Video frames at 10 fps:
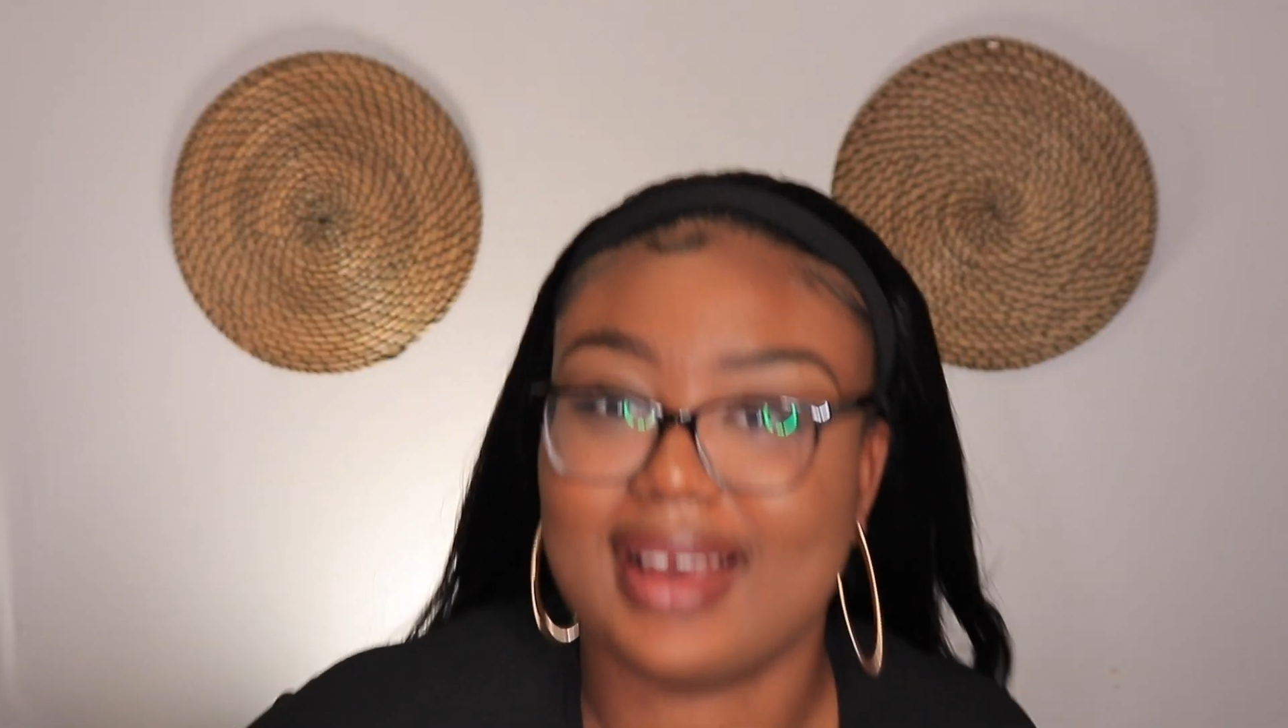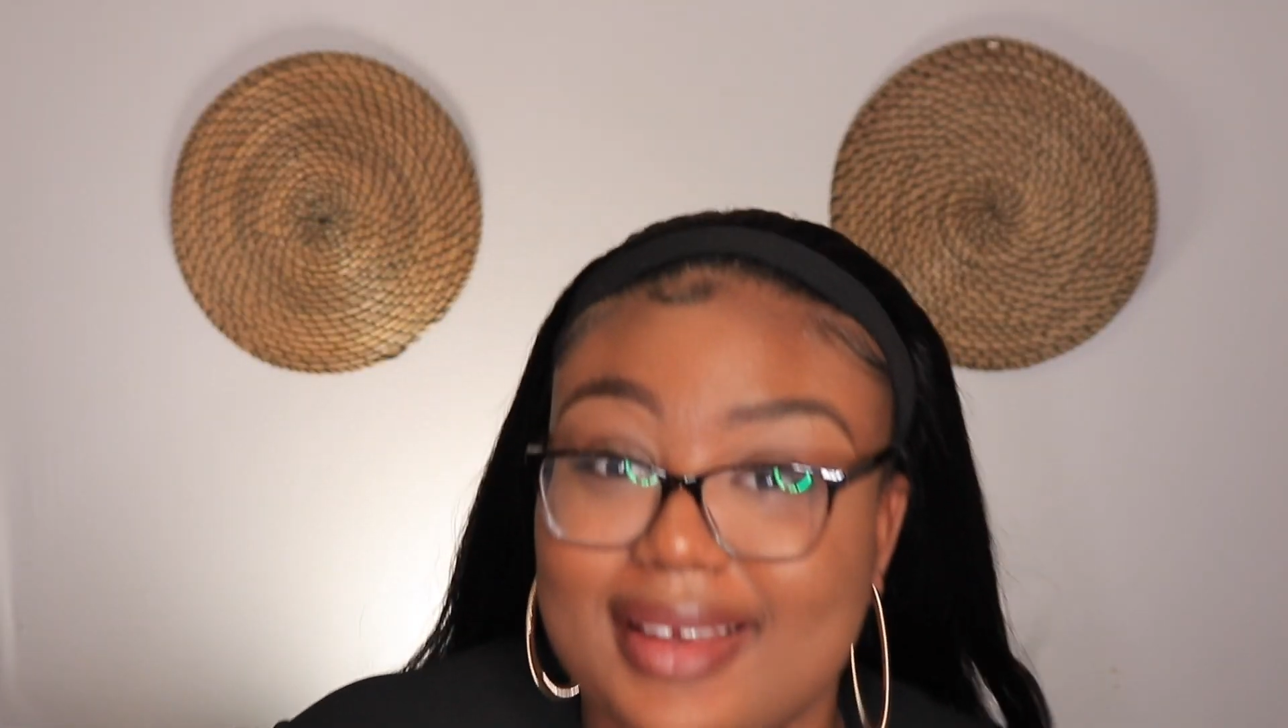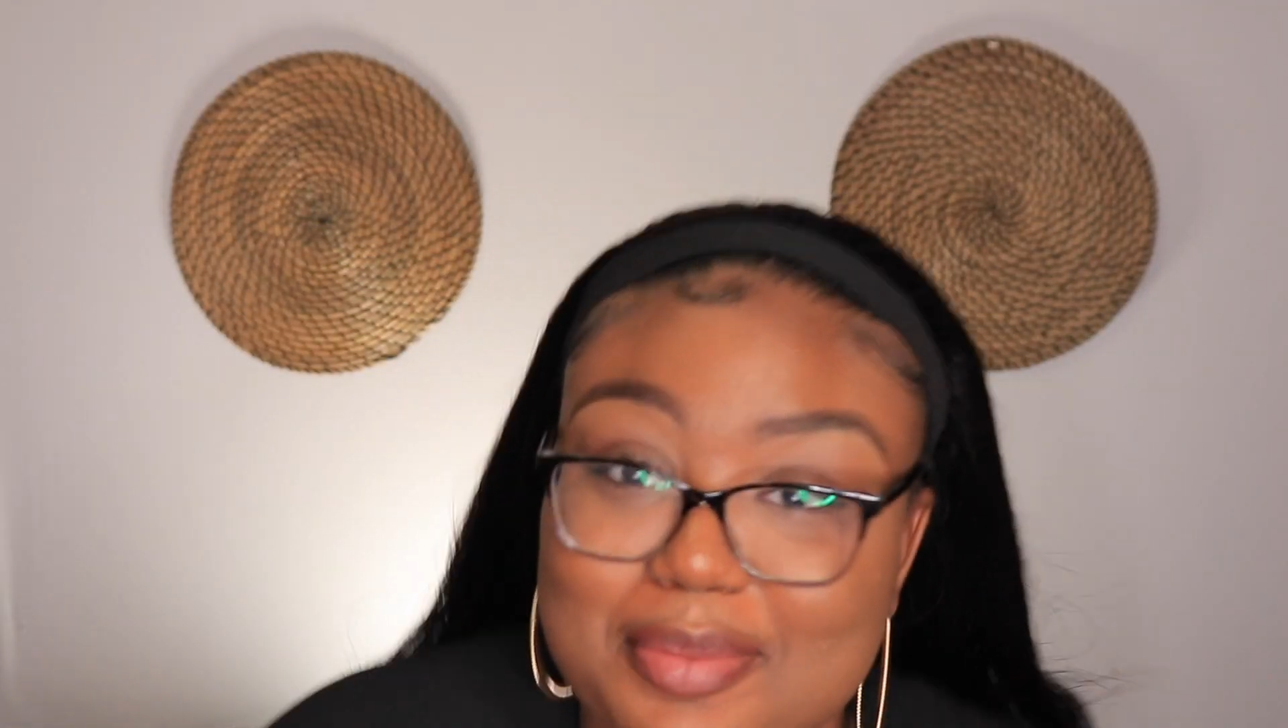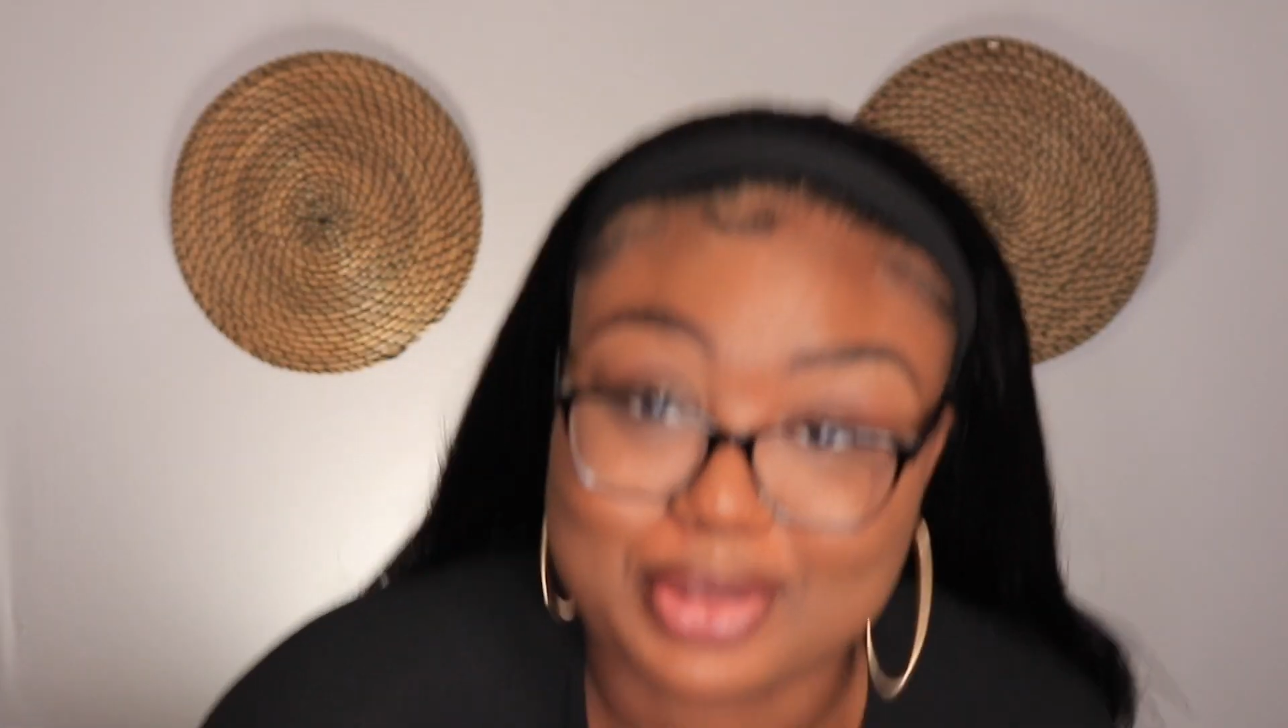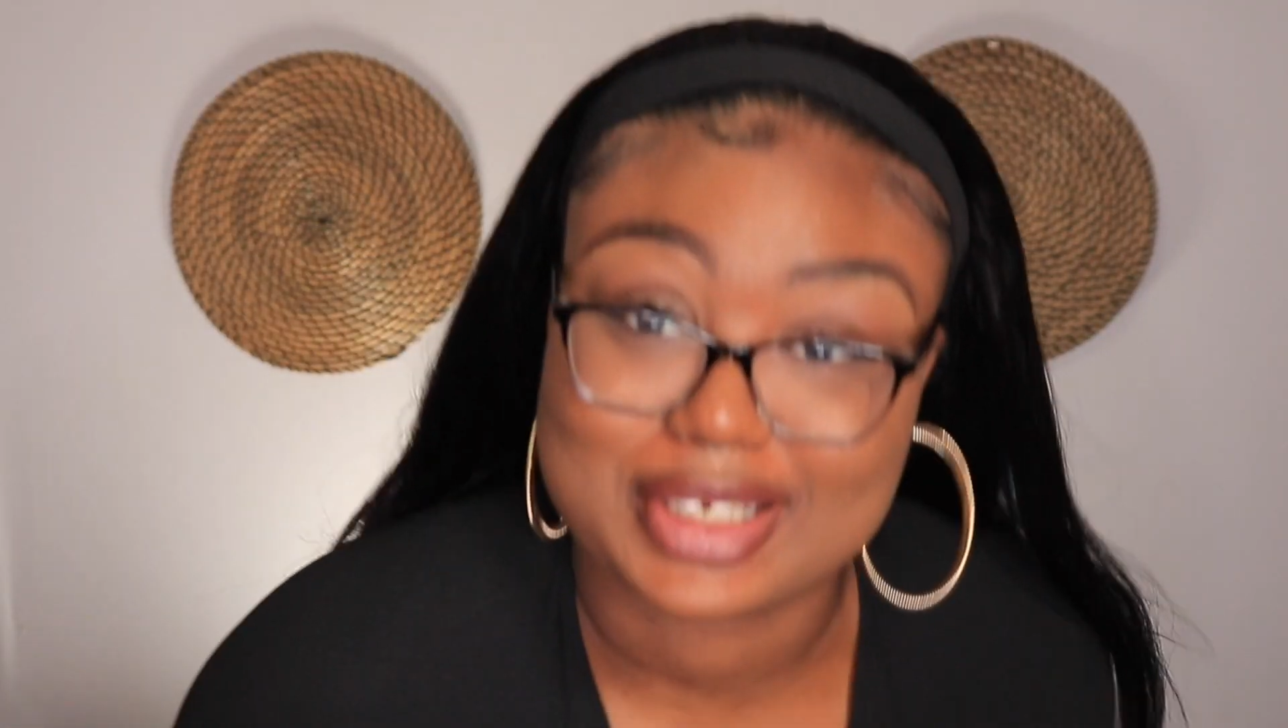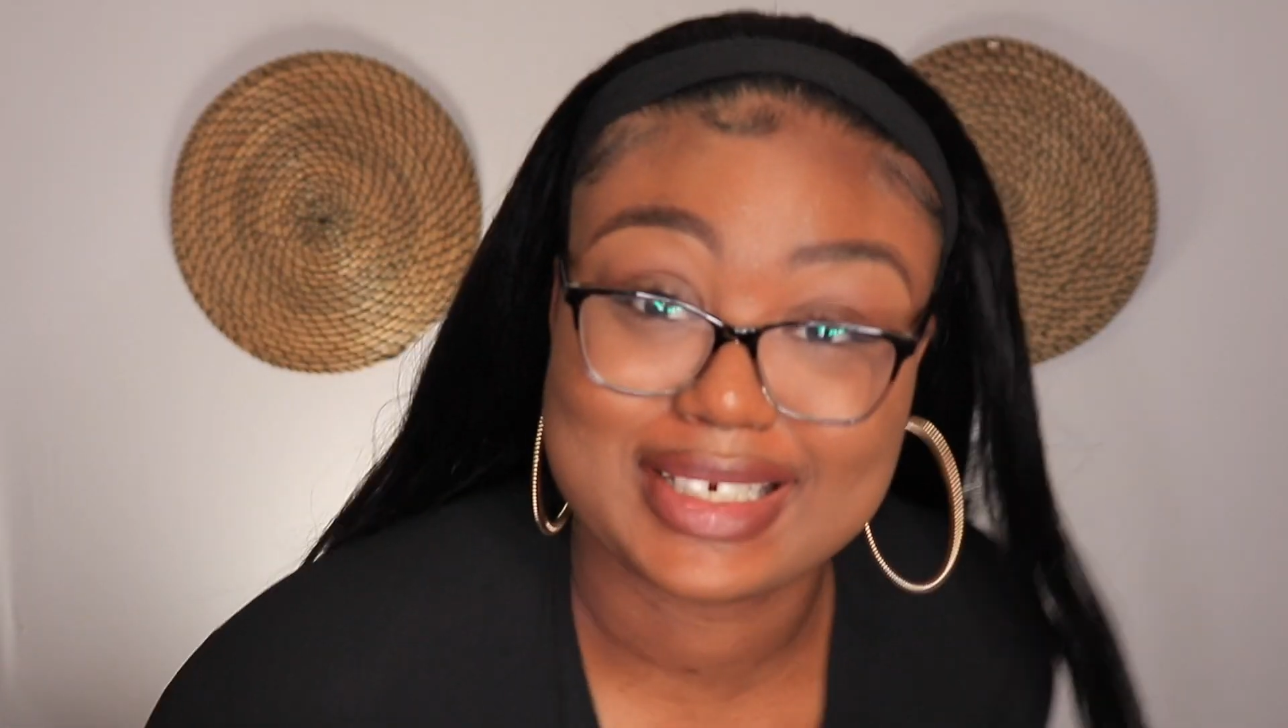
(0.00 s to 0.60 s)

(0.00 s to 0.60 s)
Keep